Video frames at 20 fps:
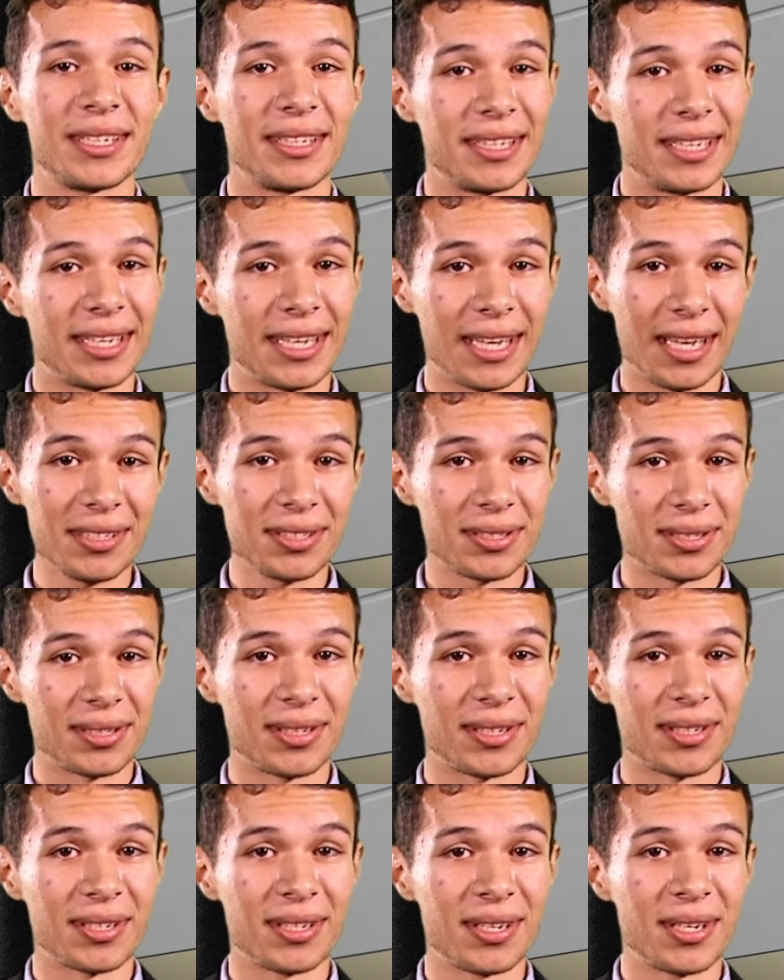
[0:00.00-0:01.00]
The
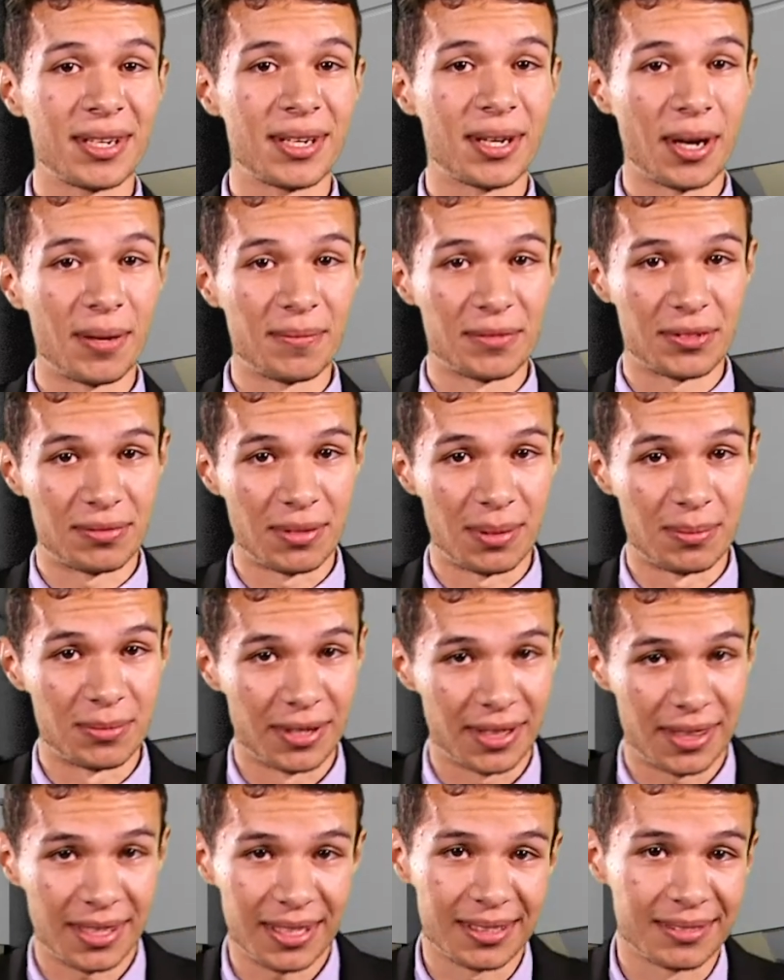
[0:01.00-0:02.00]
answer comes from
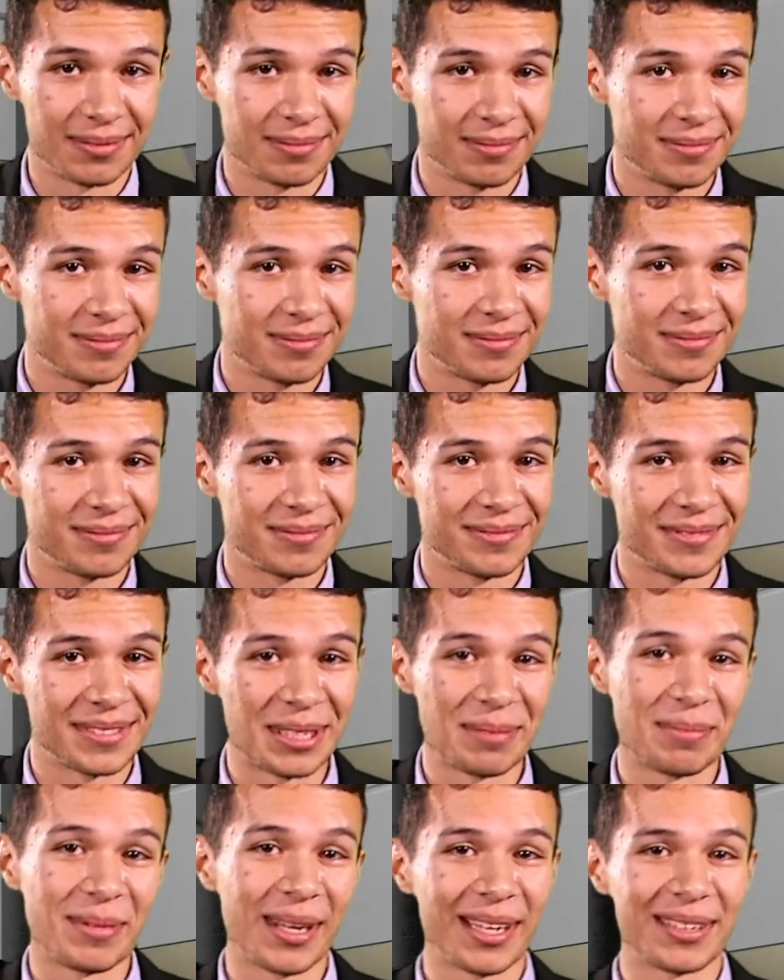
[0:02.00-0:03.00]
within,
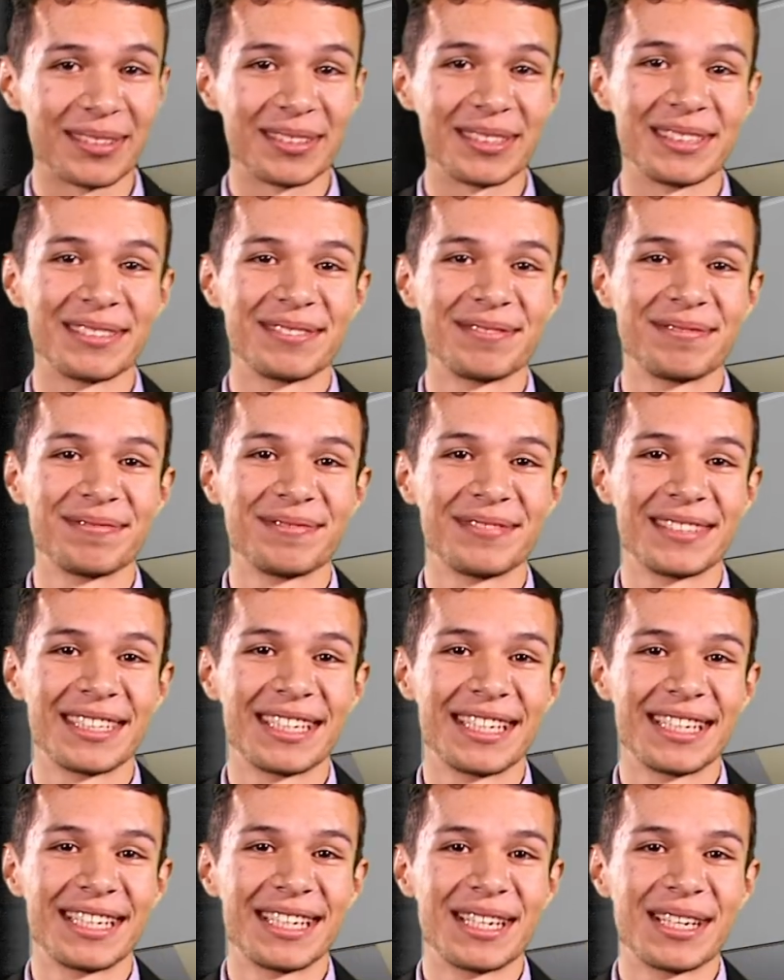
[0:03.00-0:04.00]
the battery.
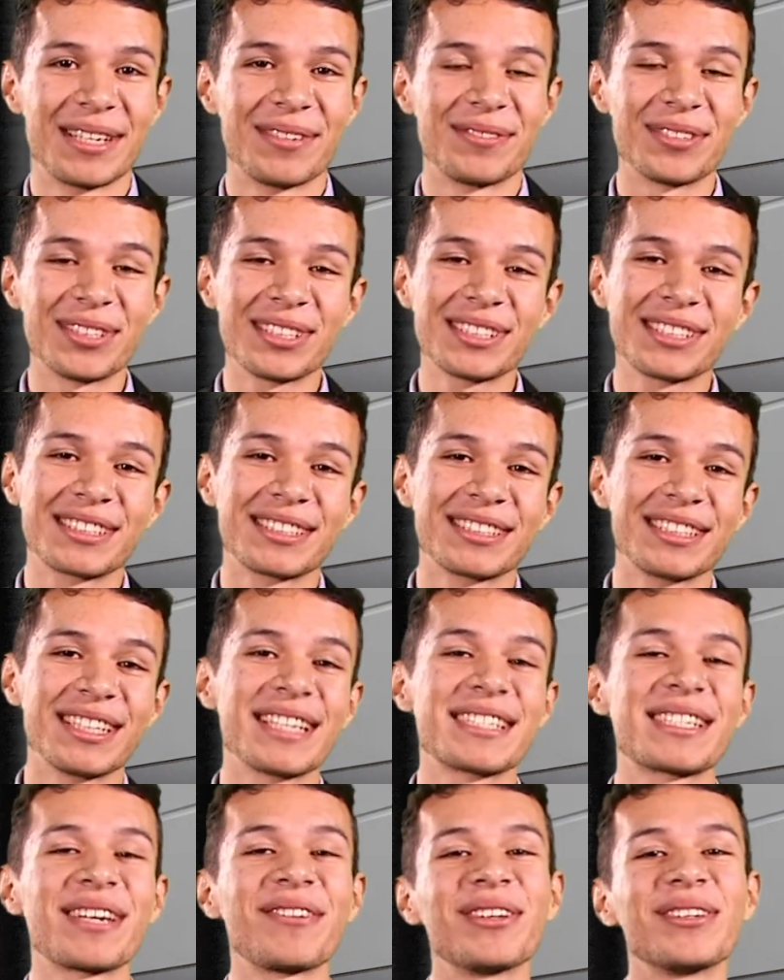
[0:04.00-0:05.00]
First,
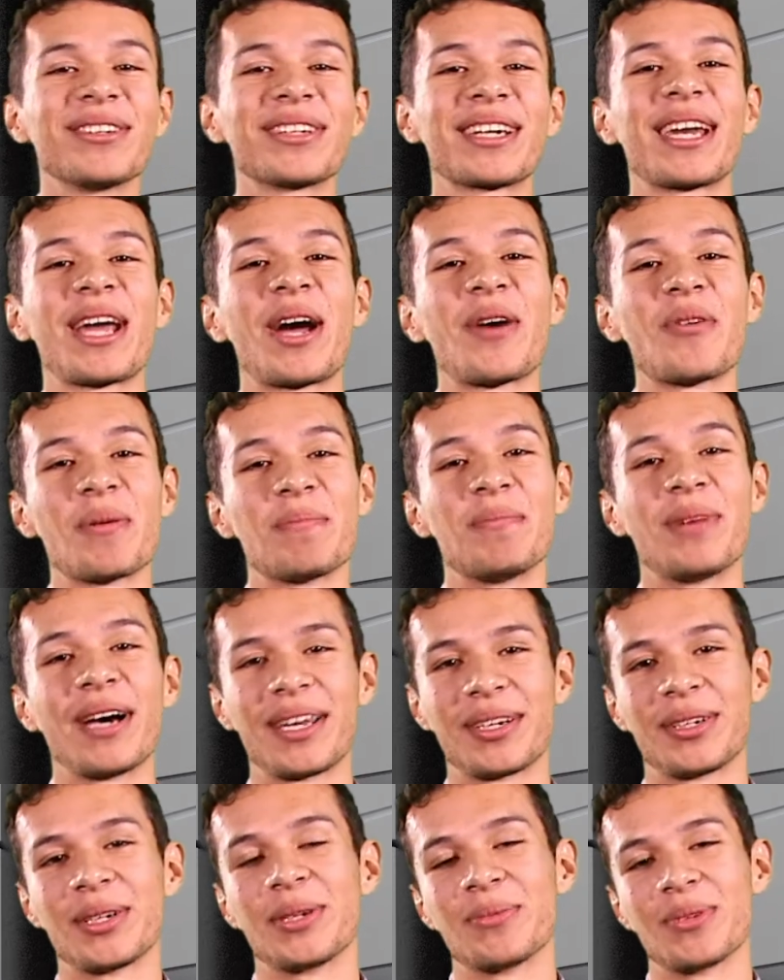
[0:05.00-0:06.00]
let's have a look at how a
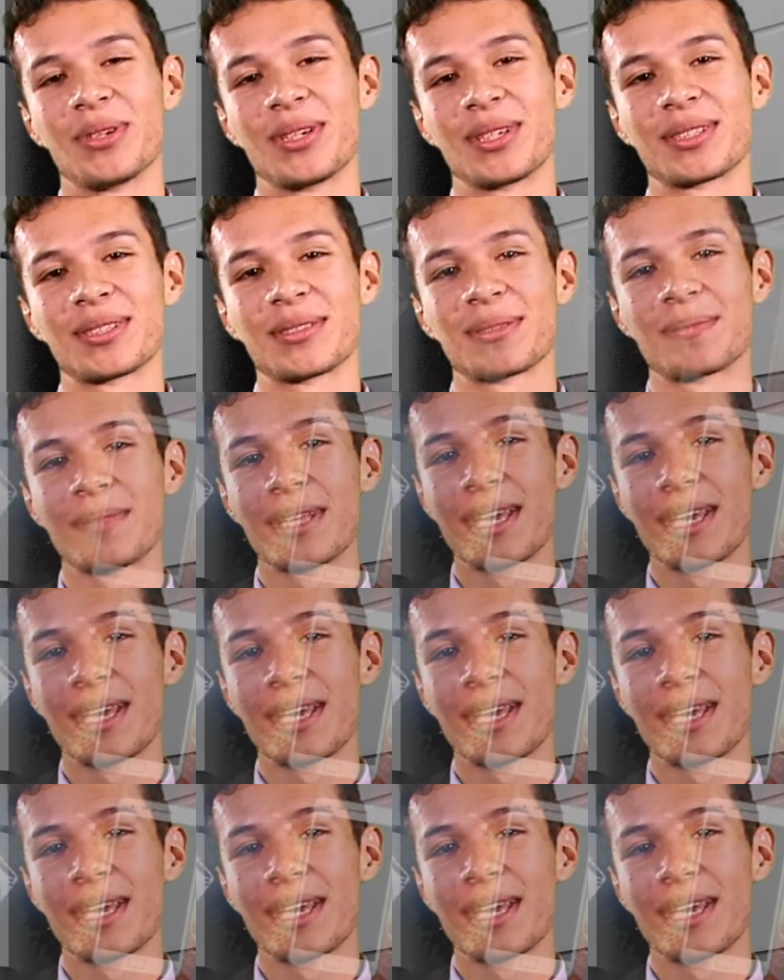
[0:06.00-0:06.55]
battery works.